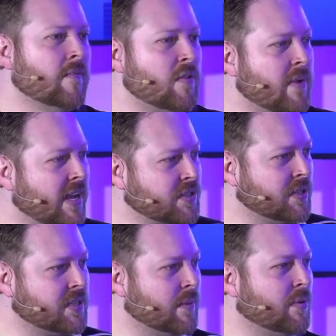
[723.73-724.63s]
If you
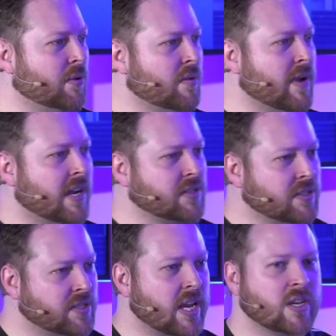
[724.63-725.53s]
imagine the temple, you imagine
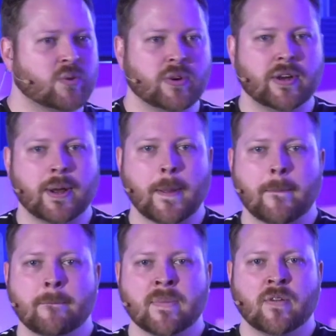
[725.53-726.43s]
the sanctuary.
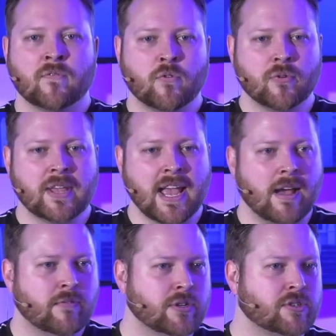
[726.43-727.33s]
For the
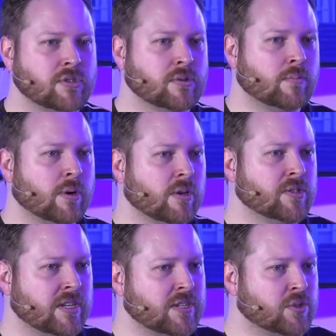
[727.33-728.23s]
average
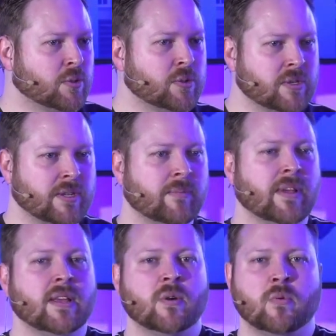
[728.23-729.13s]
person in Jerusalem,
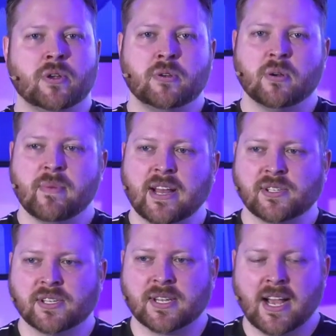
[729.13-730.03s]
what you're
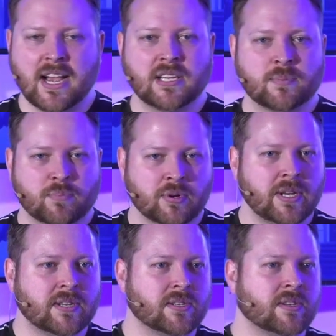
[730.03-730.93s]
imagining is the high
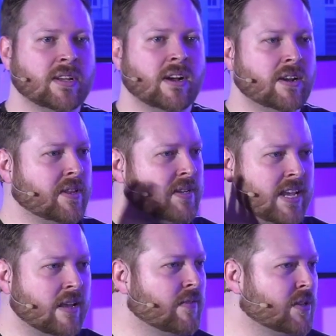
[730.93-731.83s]
priest on the
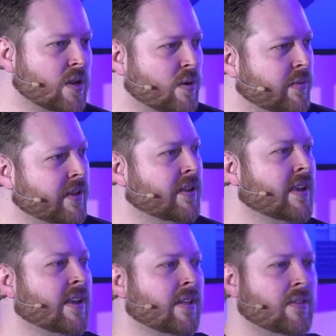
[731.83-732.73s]
Day of Atonement,
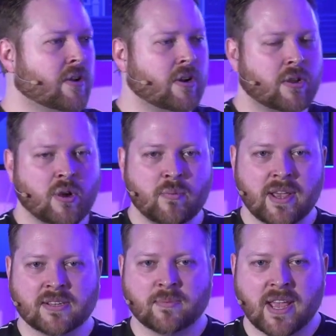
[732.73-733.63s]
they're going to go
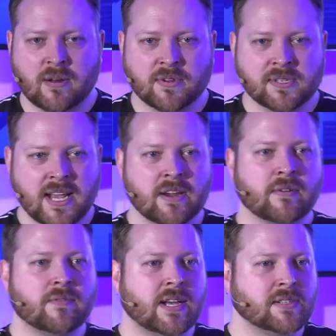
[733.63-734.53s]
make some animal
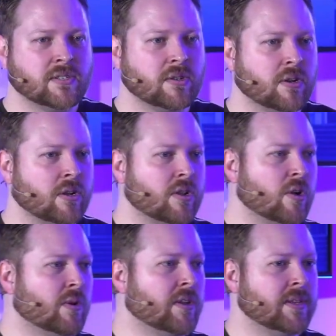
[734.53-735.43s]
sacrifices, they're going to
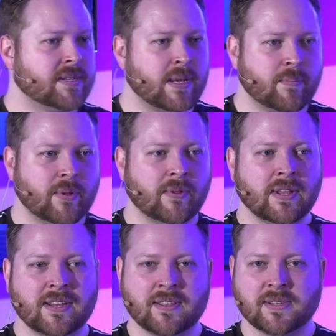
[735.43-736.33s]
go into the
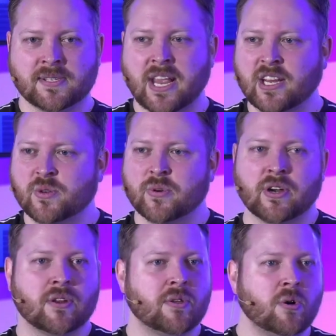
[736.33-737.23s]
temple, into the
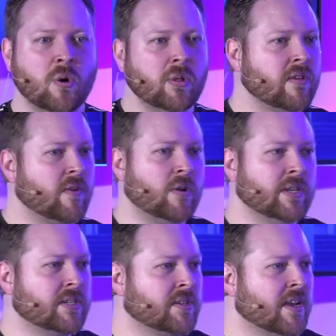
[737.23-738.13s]
sanctuary, into the Holy of
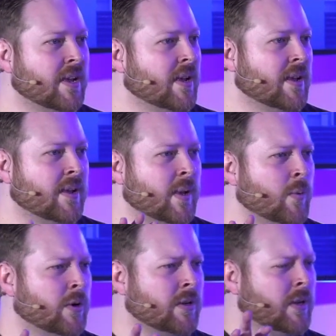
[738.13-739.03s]
Holies,
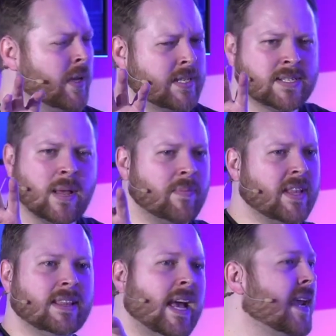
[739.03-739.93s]
where it's
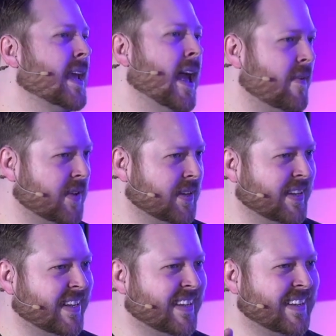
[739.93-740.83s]
something like
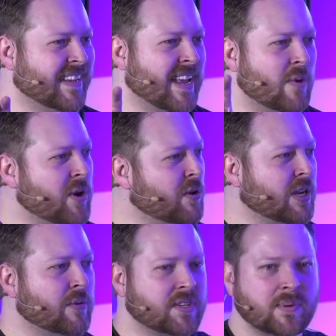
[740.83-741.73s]
heaven, and we don't
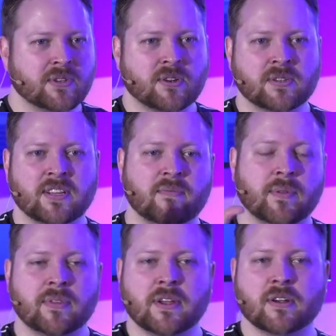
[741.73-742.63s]
get to experience ourselves,
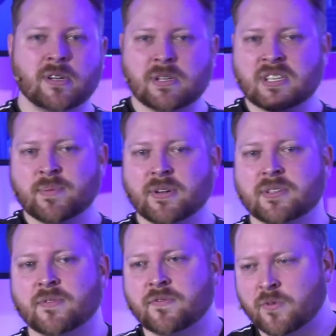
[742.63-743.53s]
but they're going to
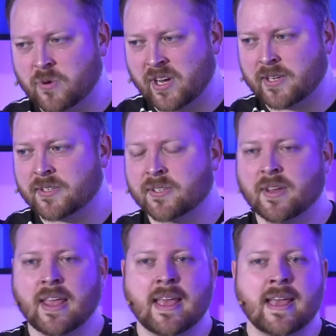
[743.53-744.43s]
experience it for us.